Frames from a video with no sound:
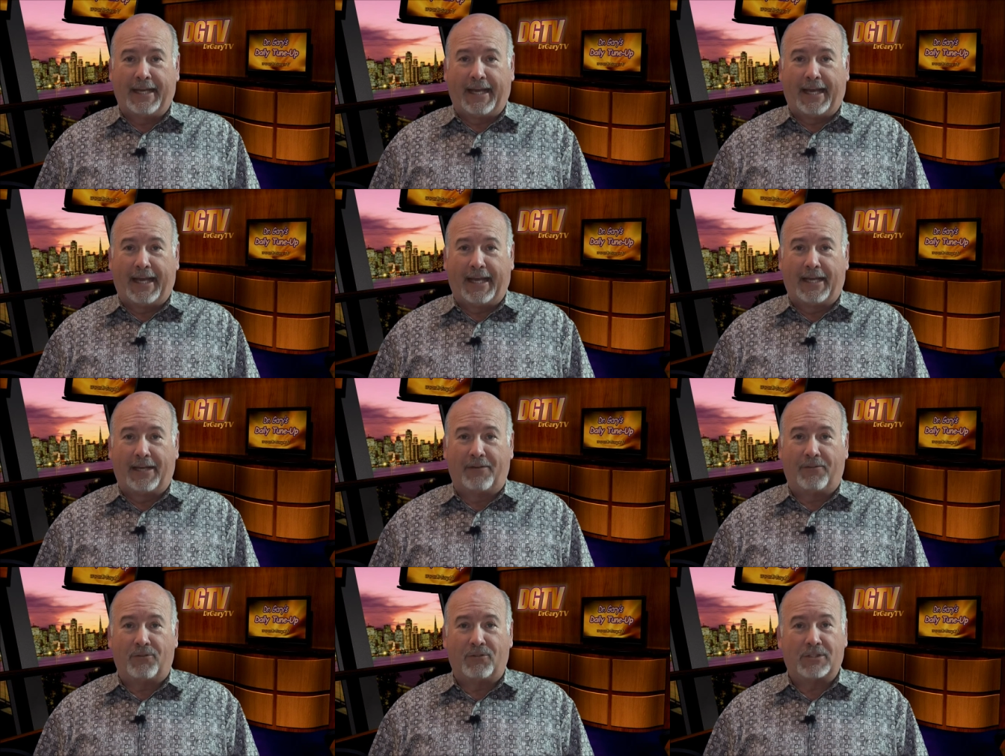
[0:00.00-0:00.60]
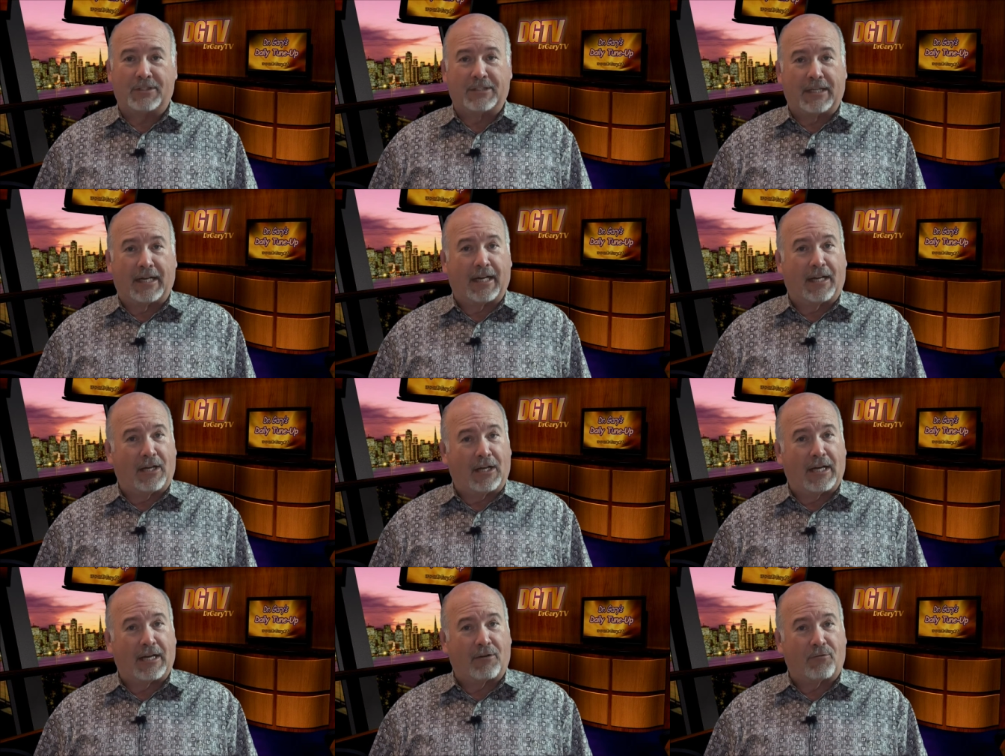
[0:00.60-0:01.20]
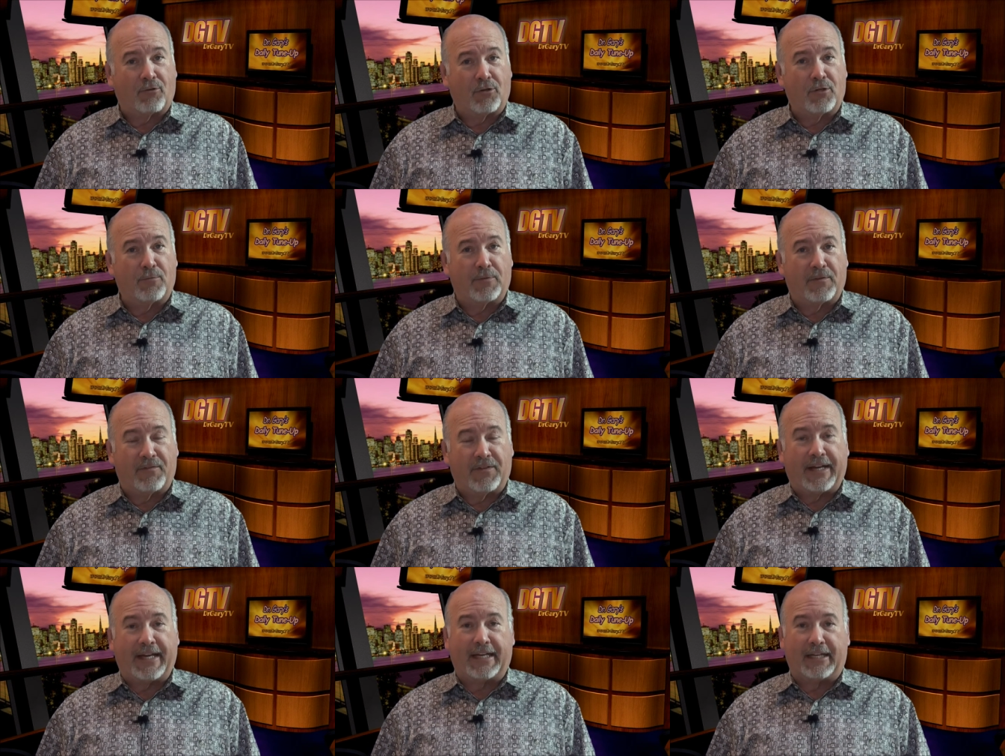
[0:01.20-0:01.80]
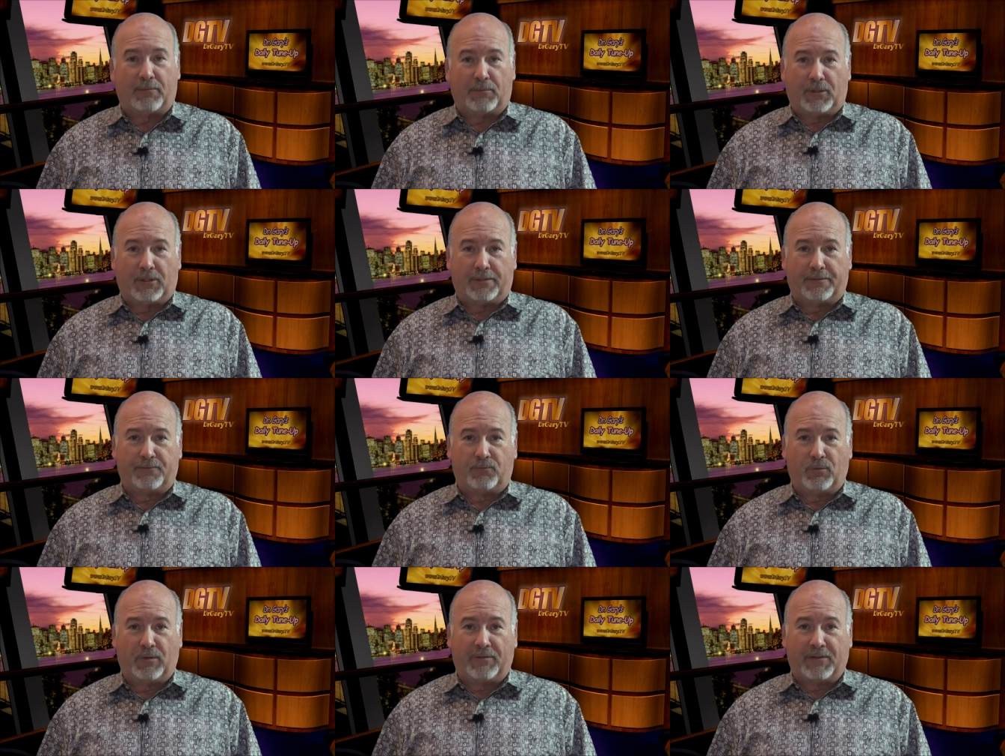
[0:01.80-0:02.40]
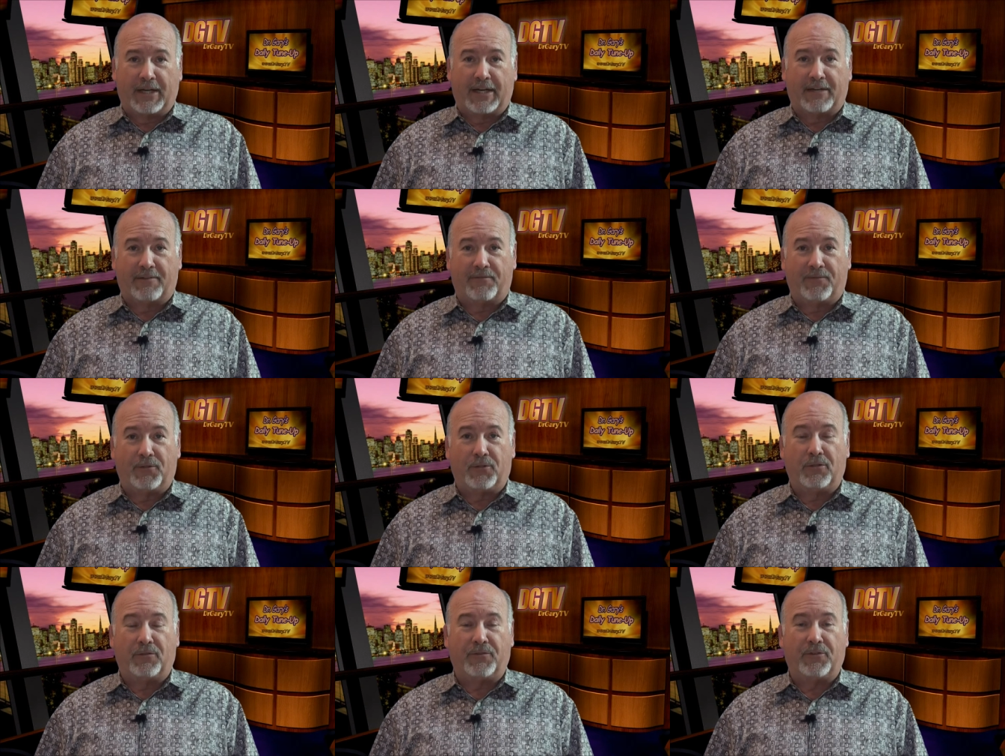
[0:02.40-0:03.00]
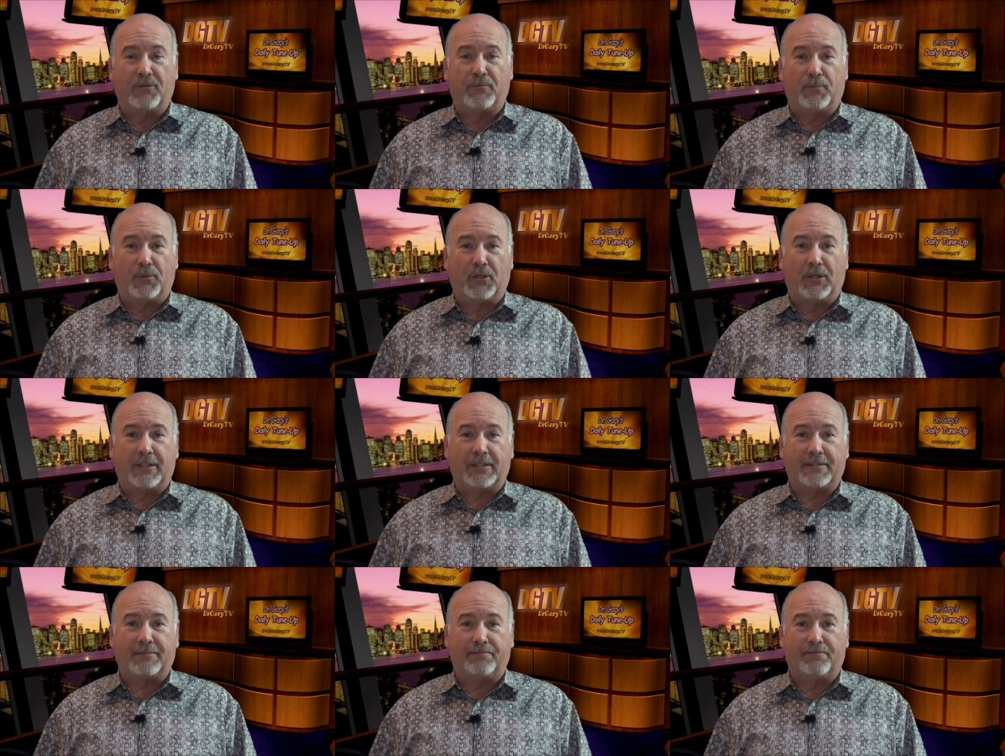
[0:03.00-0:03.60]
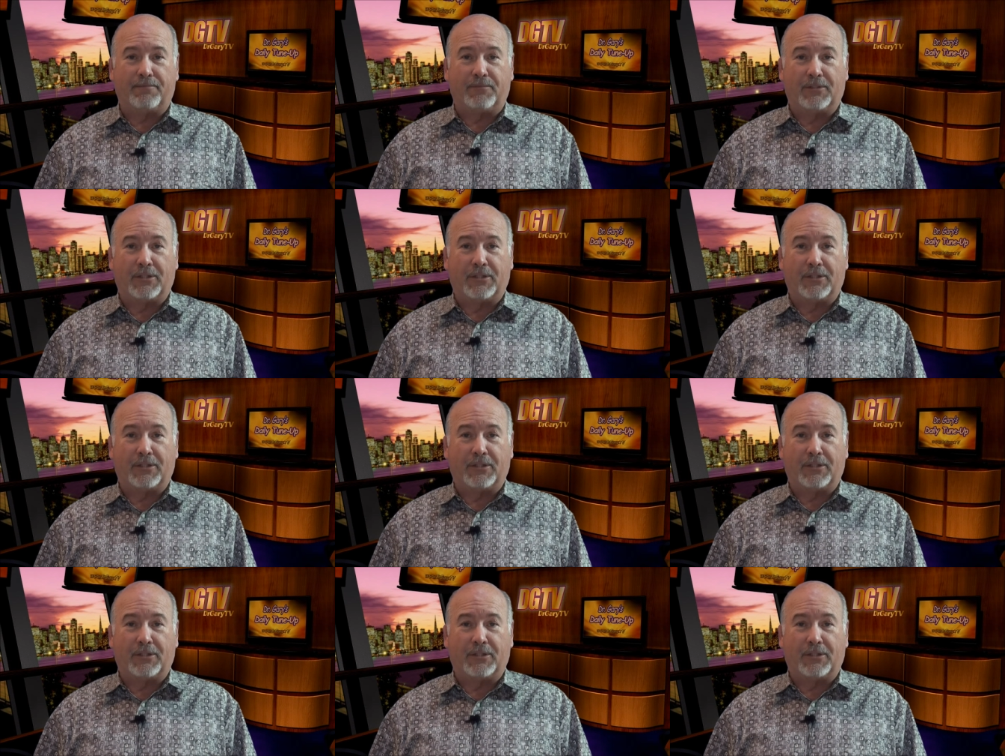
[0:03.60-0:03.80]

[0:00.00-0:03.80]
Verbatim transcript: and there's not a lot of room available. We've got a few of you booked.